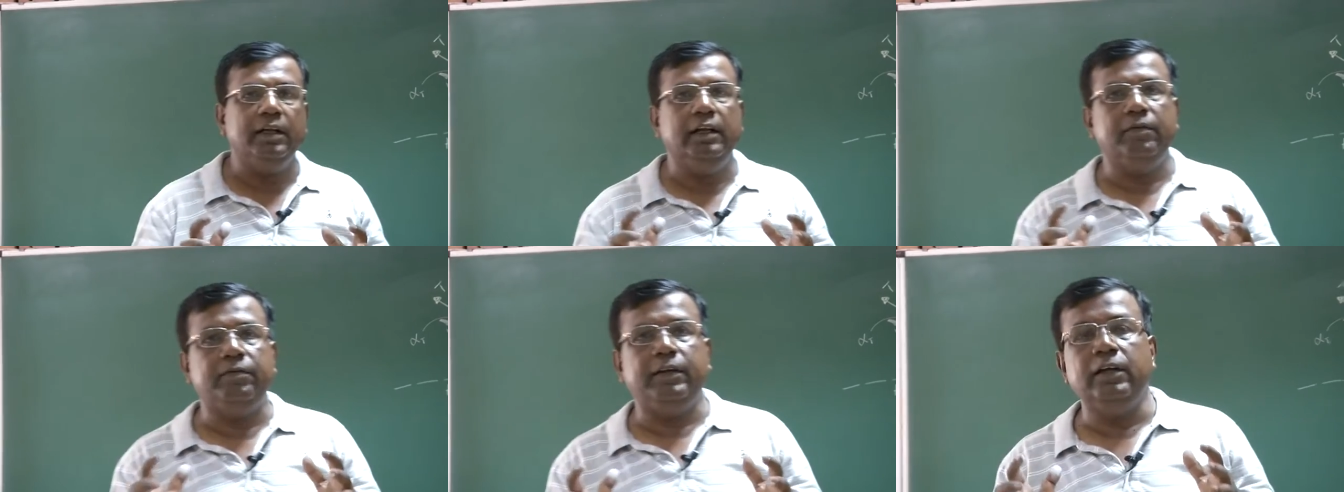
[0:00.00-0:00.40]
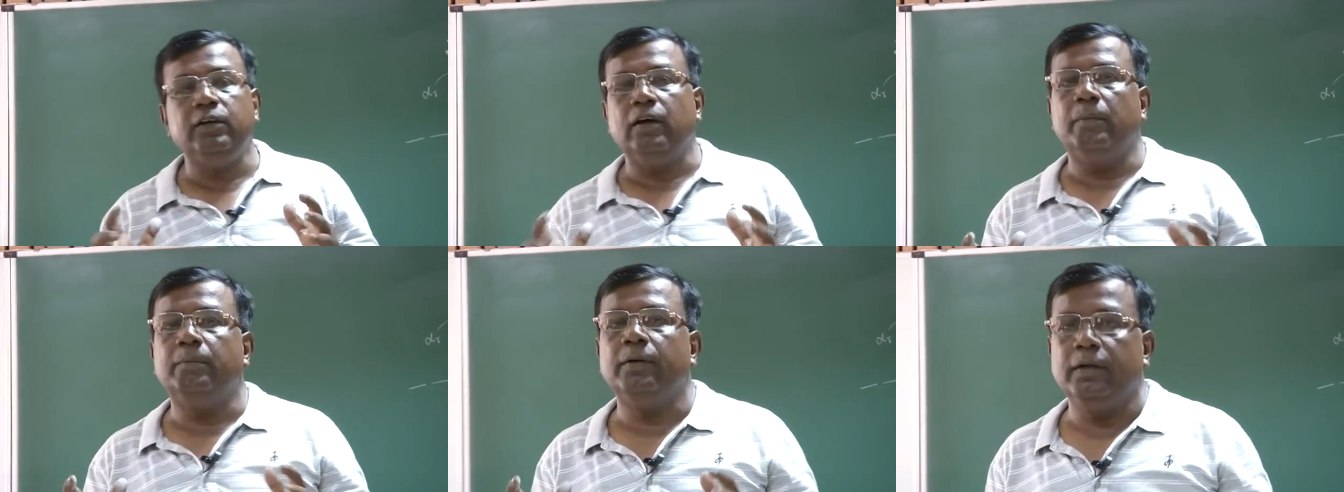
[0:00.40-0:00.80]
lifting
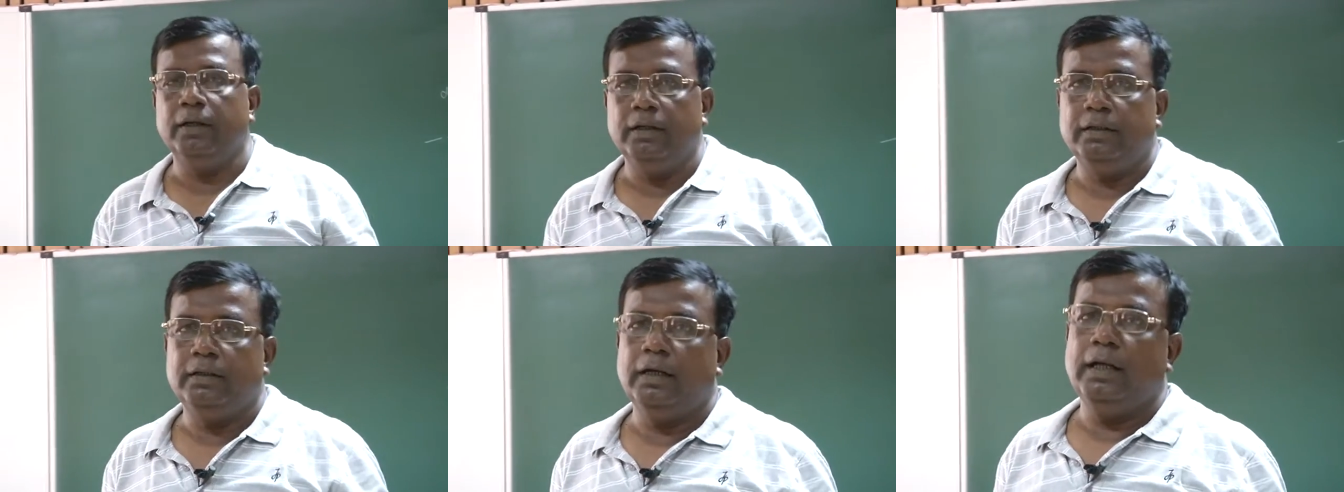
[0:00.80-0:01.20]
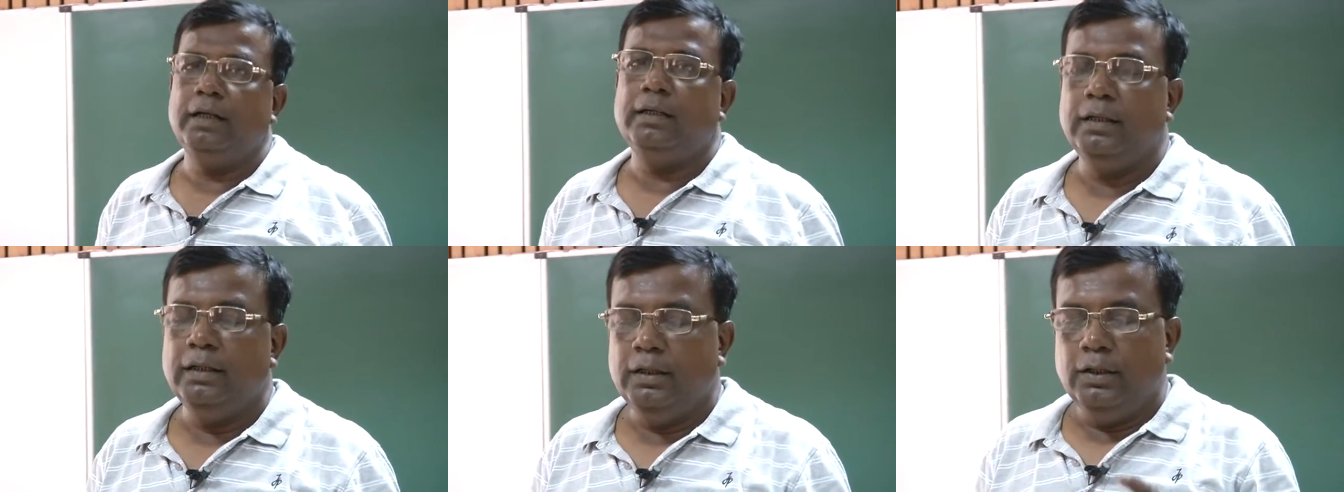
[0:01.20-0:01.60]
component, right?
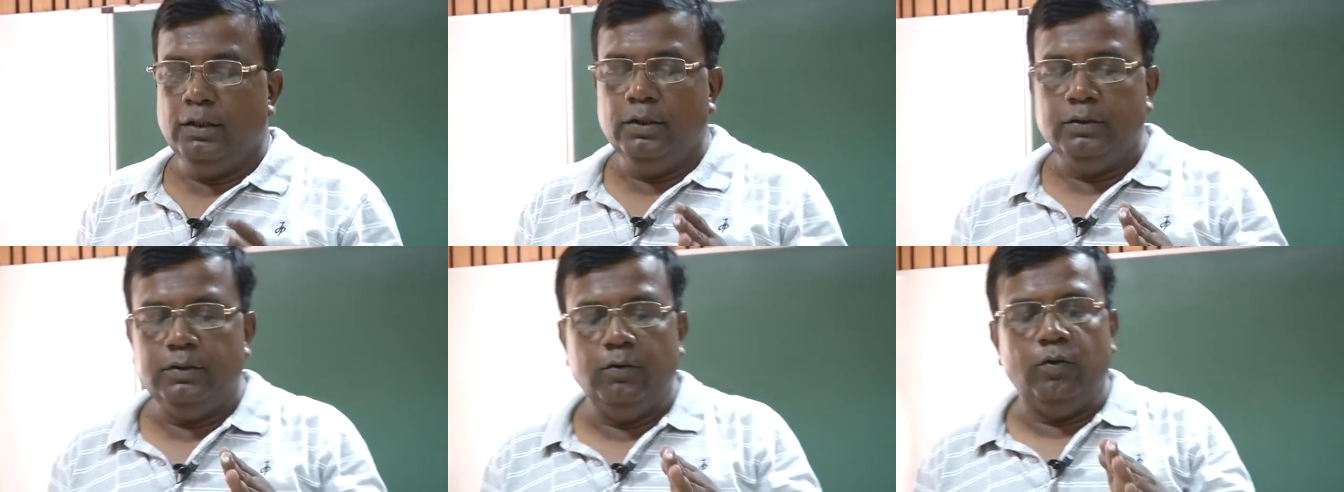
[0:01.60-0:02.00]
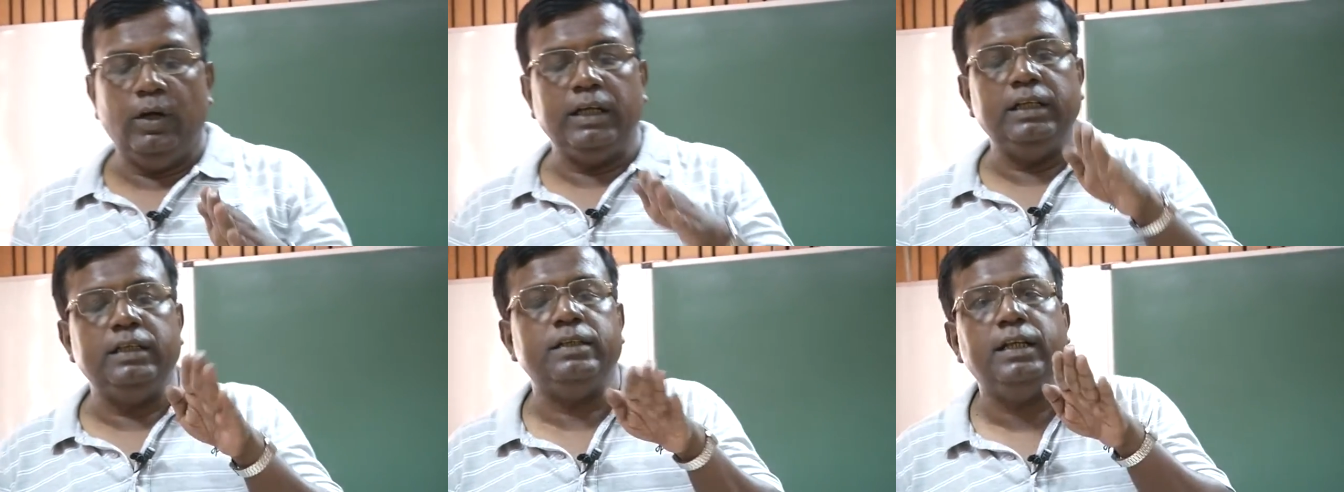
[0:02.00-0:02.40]
So
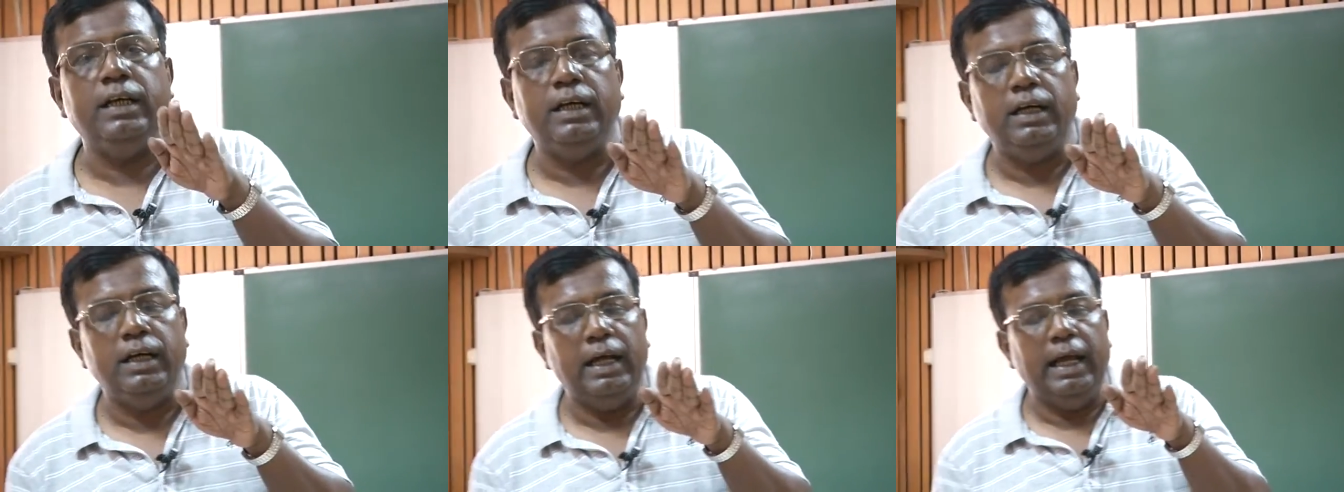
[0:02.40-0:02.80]
what is the